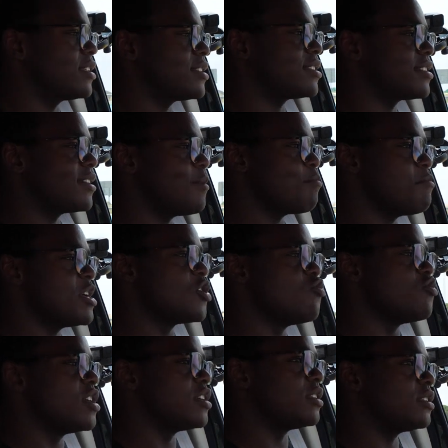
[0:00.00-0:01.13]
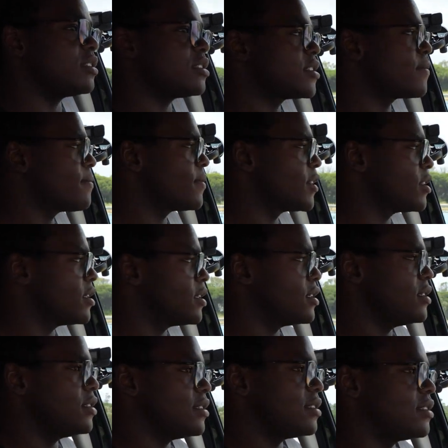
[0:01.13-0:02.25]
its big wheels.
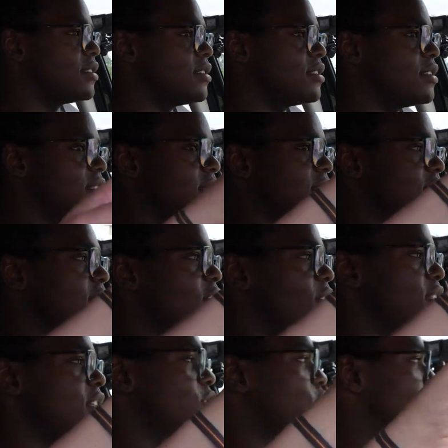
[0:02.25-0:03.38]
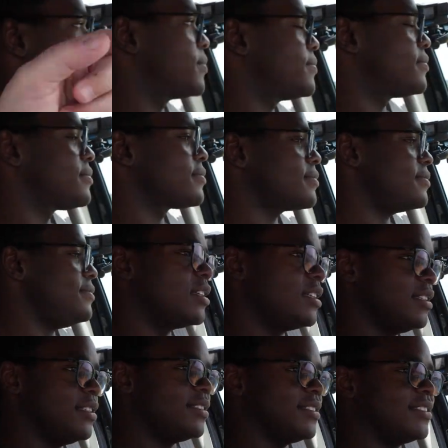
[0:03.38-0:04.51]
Huh? Oh, this one. Yeah.